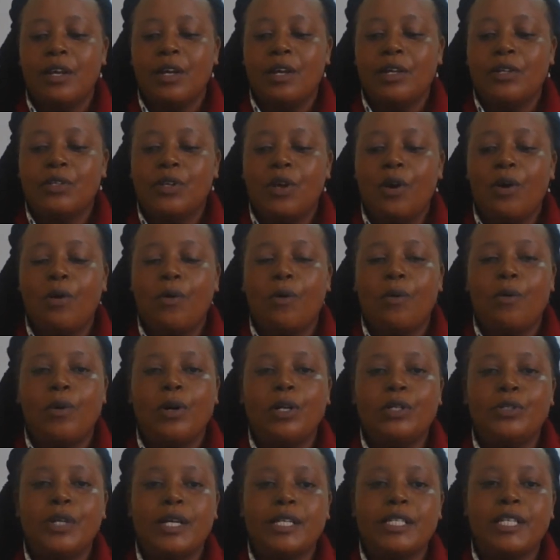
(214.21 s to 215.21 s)
So
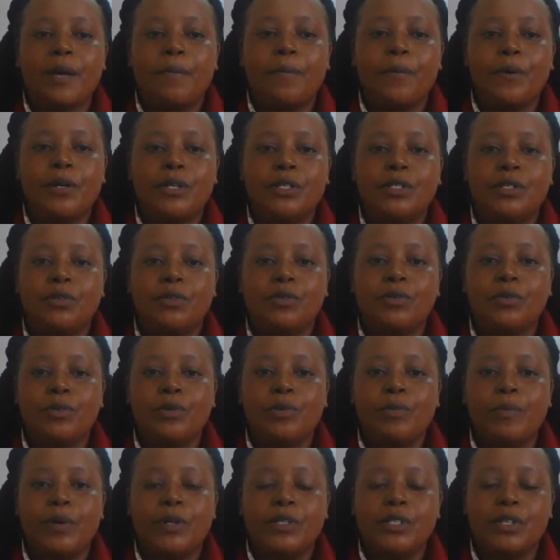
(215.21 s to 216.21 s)
what you're supposed to do
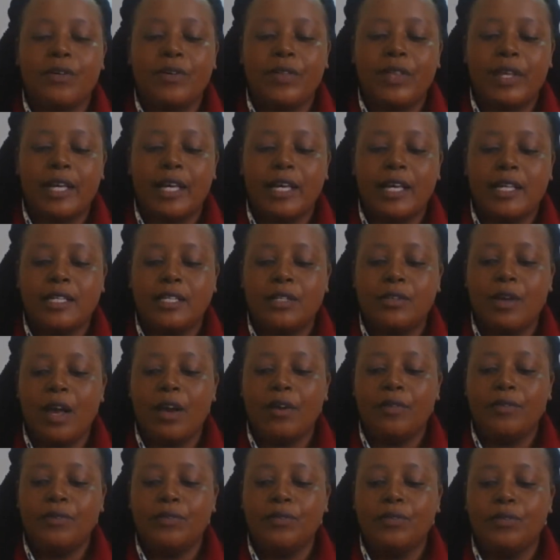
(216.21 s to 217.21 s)
in most of the case, you
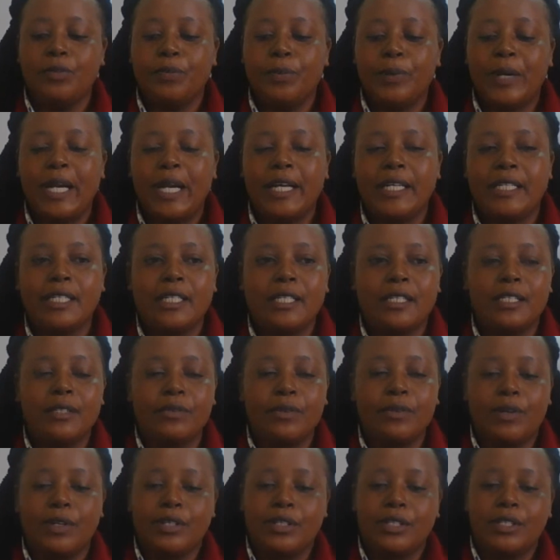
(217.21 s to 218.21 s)
have to practice
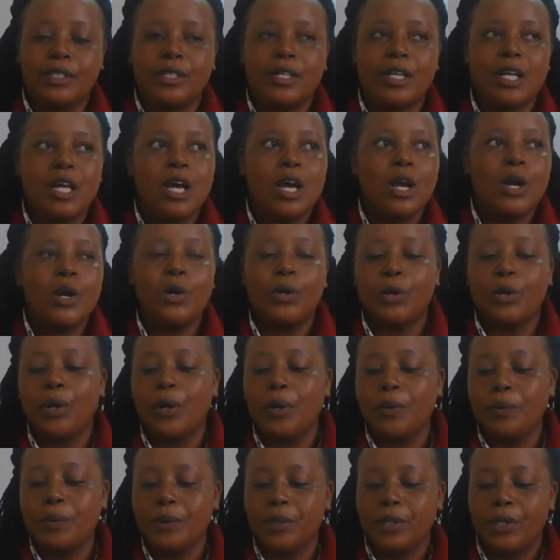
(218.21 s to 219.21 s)
what?
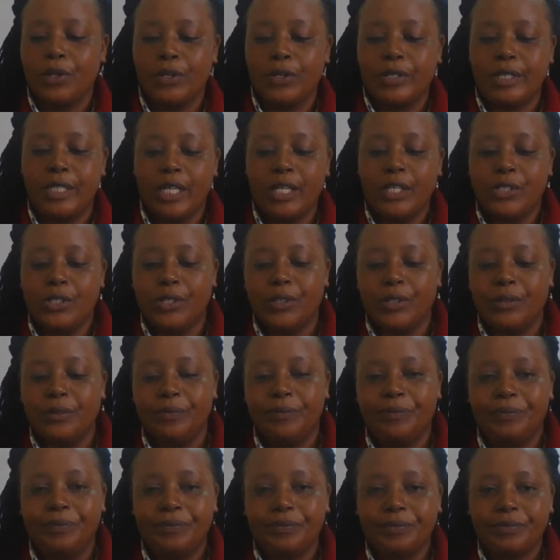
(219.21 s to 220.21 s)
Crop
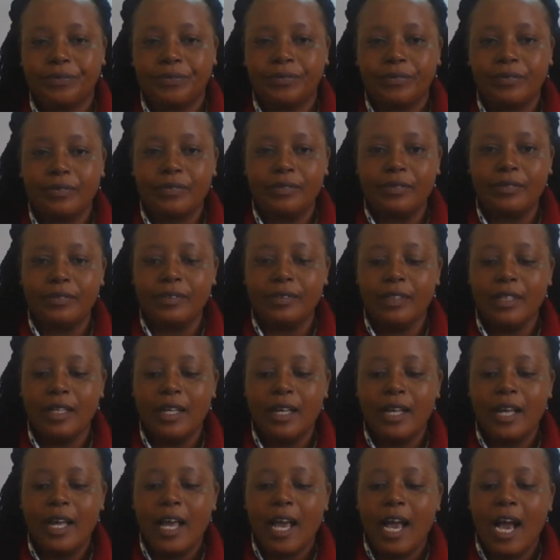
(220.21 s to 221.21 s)
rotation.
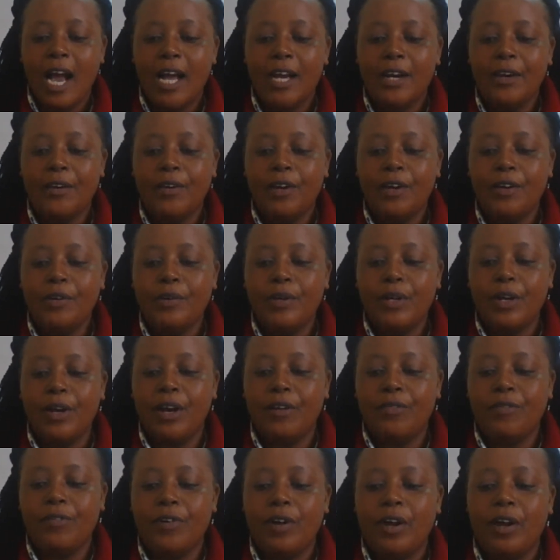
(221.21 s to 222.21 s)
And we
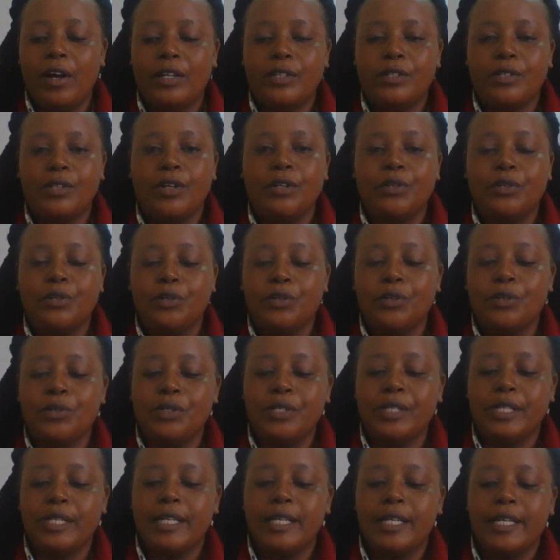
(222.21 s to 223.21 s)
have also to
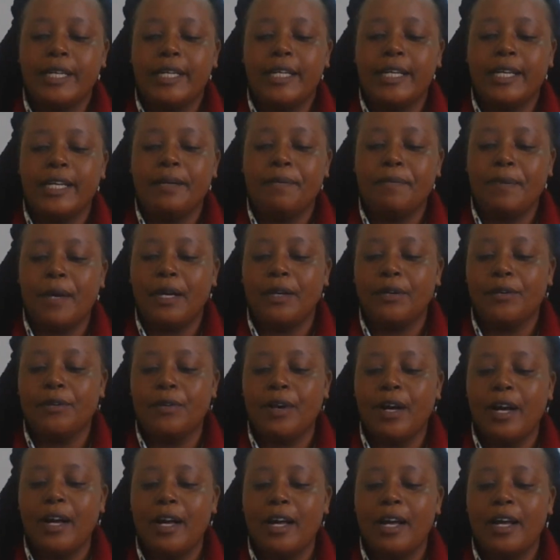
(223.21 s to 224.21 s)
use green
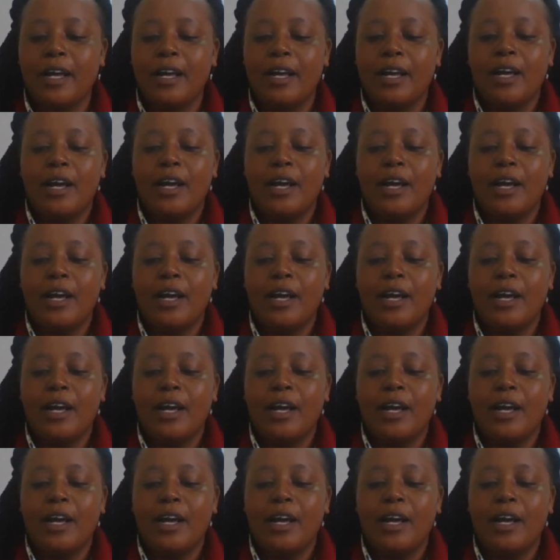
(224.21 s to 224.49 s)
manure